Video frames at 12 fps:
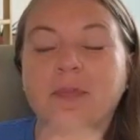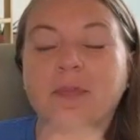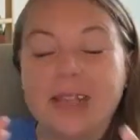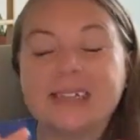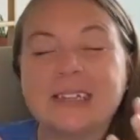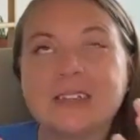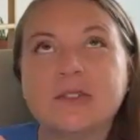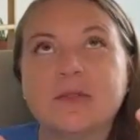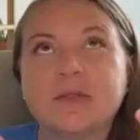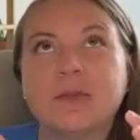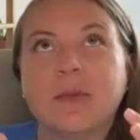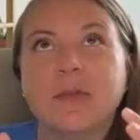
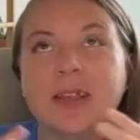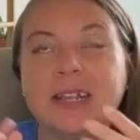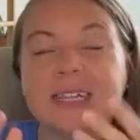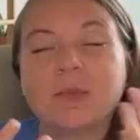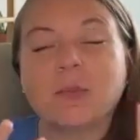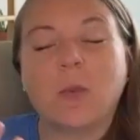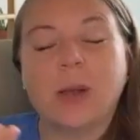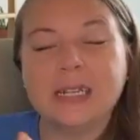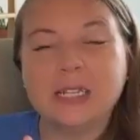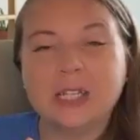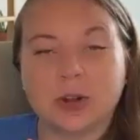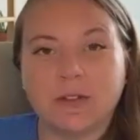this
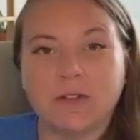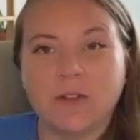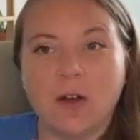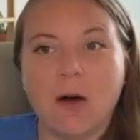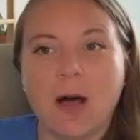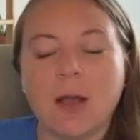winter and fall,